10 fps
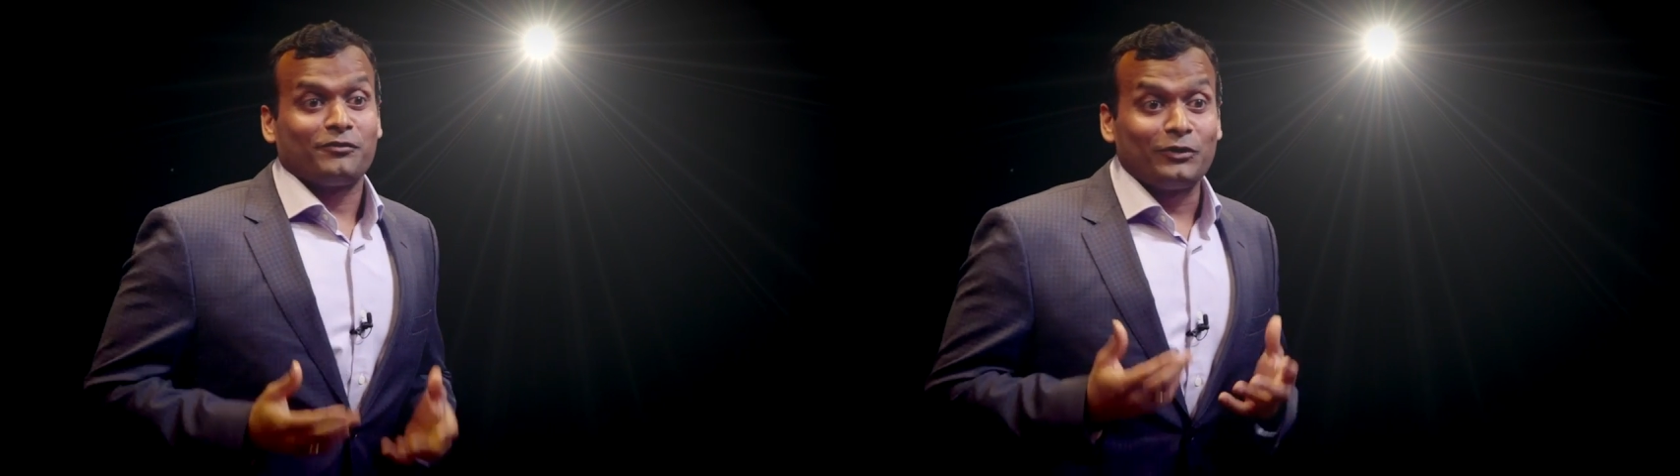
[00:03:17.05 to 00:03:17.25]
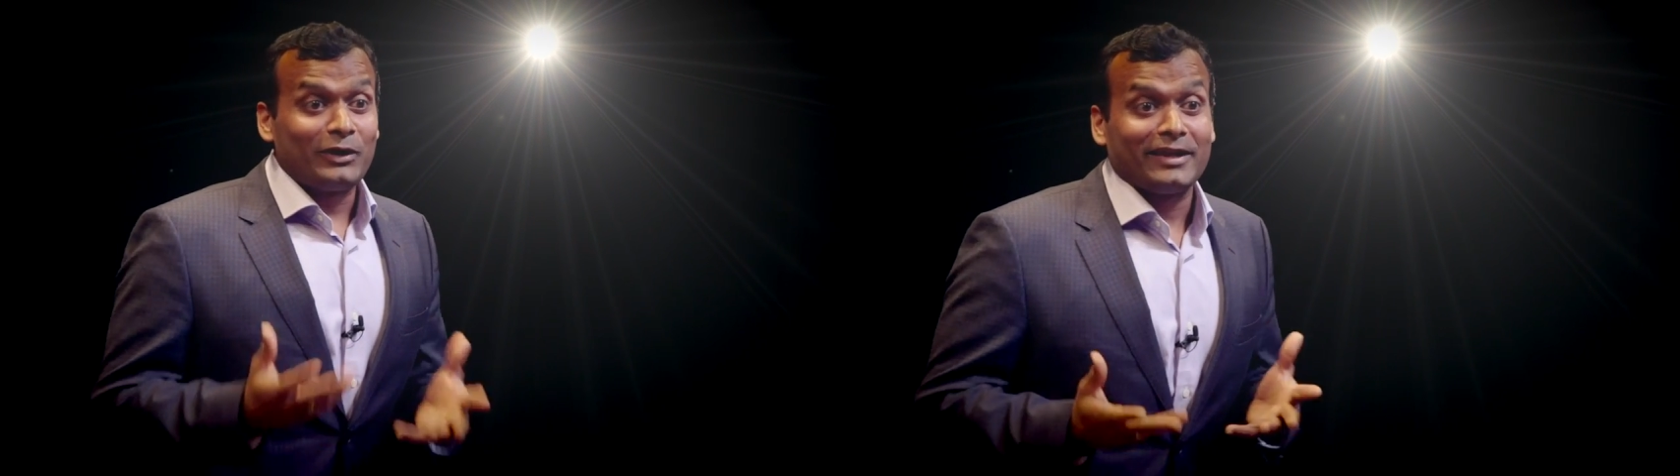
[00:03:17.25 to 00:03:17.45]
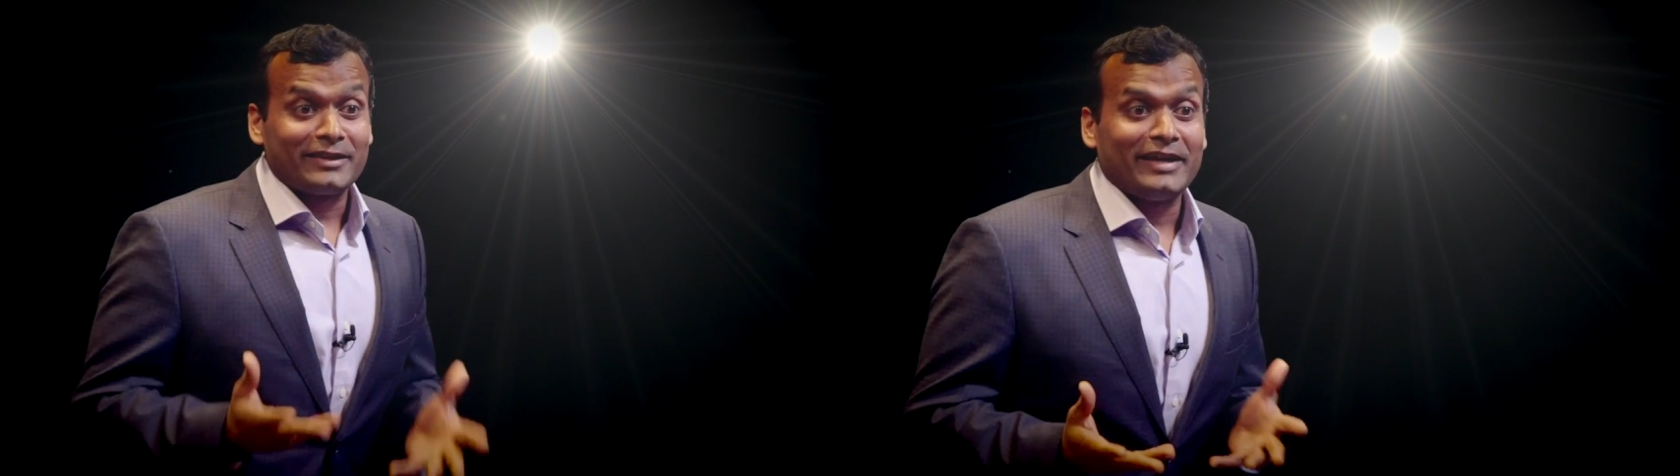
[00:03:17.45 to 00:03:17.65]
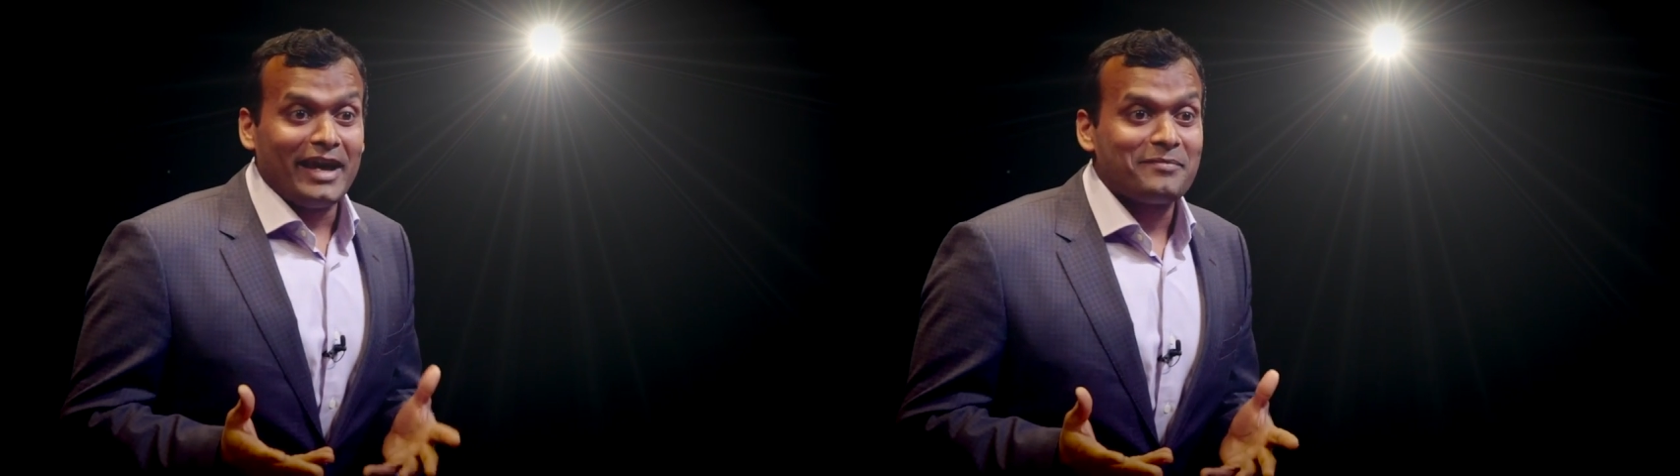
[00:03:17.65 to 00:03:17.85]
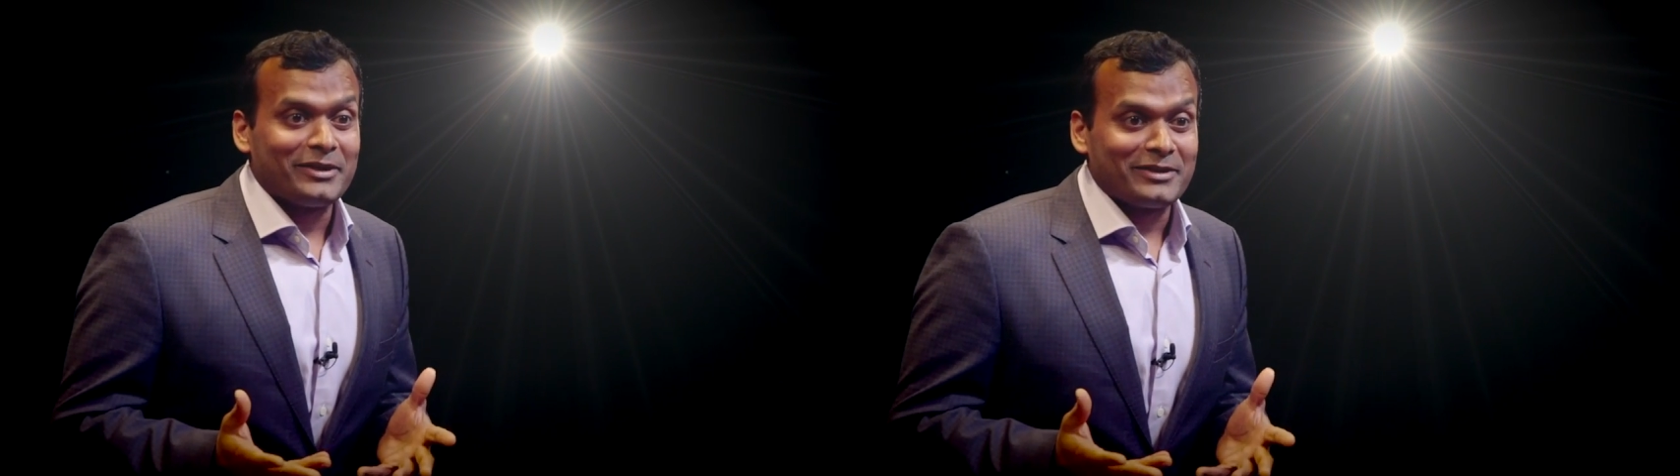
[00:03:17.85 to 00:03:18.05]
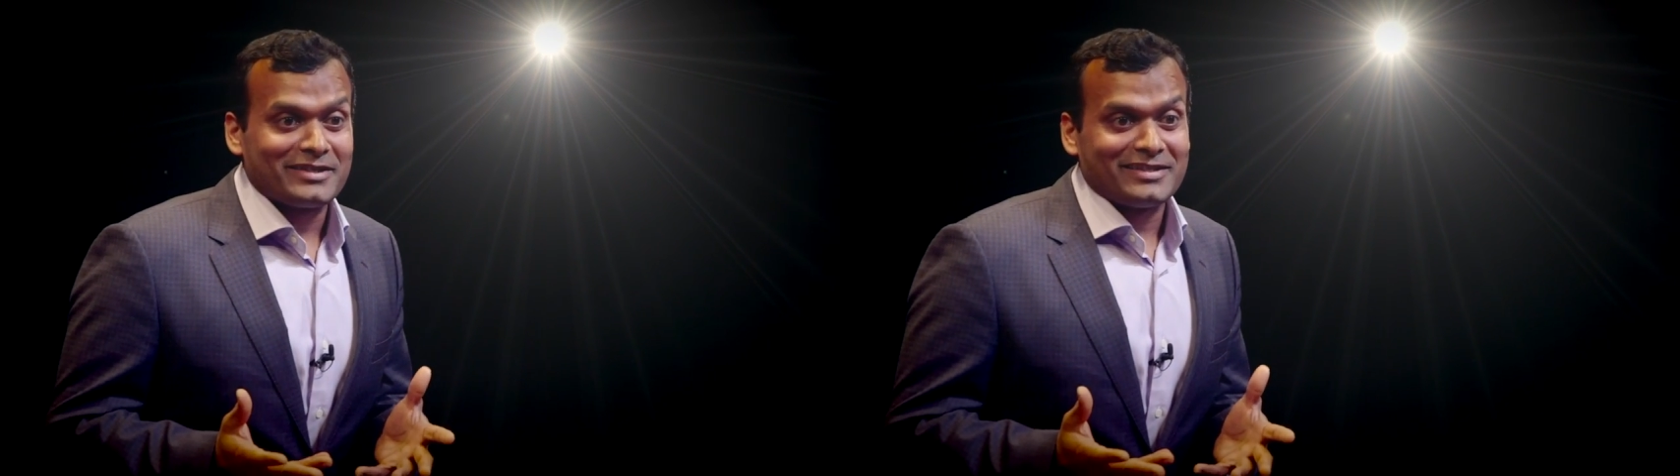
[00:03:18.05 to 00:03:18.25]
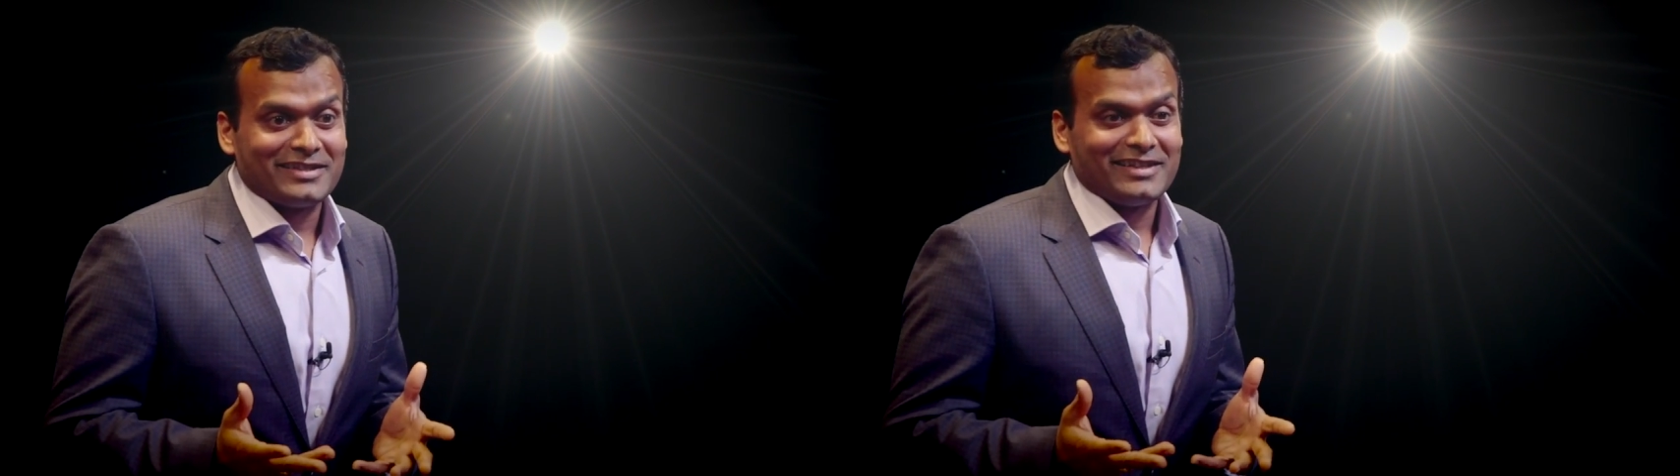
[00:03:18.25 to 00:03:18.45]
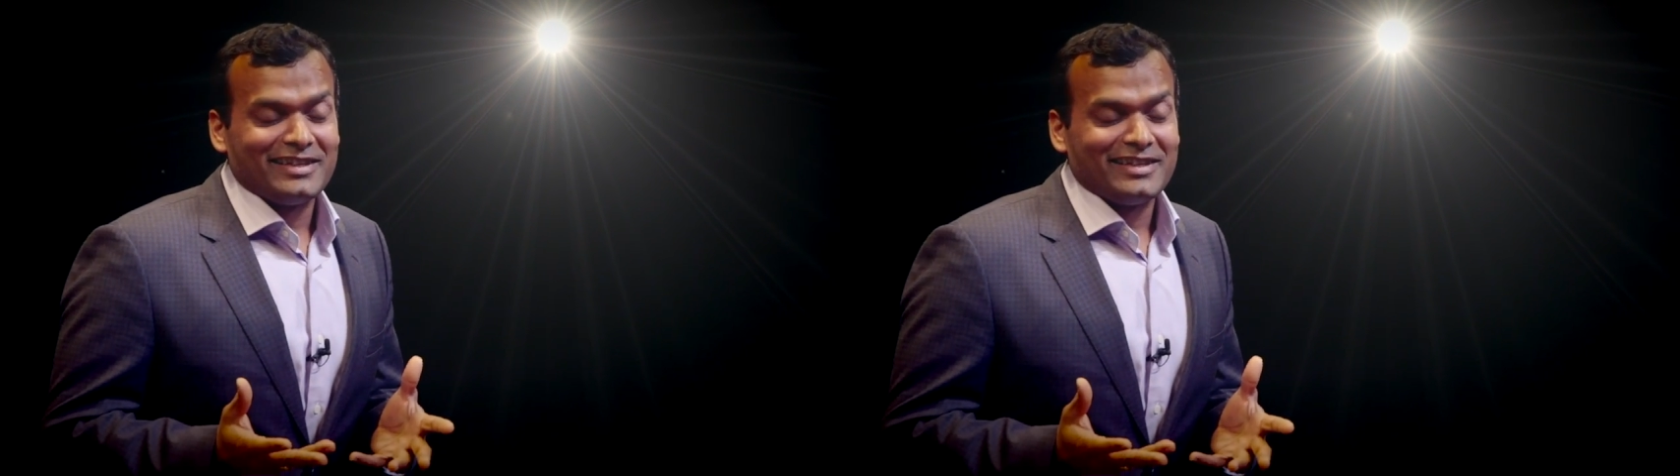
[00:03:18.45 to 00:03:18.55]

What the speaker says: full health and happiness,